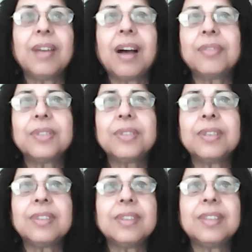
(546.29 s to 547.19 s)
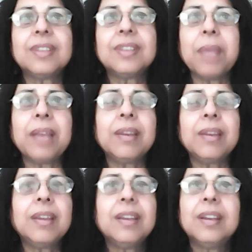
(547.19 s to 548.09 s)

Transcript: after the men